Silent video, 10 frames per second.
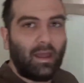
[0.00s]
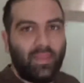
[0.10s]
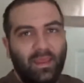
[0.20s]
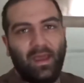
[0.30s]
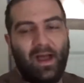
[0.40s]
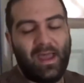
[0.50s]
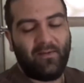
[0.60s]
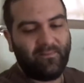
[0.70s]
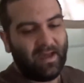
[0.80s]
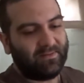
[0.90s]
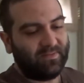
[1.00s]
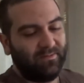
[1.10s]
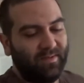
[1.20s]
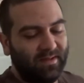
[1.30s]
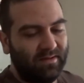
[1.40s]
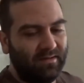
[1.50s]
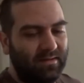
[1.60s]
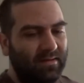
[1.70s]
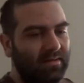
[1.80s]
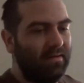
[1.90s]
That I have actually been
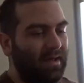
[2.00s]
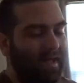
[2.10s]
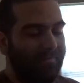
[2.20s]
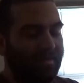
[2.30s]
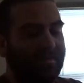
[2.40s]
I've been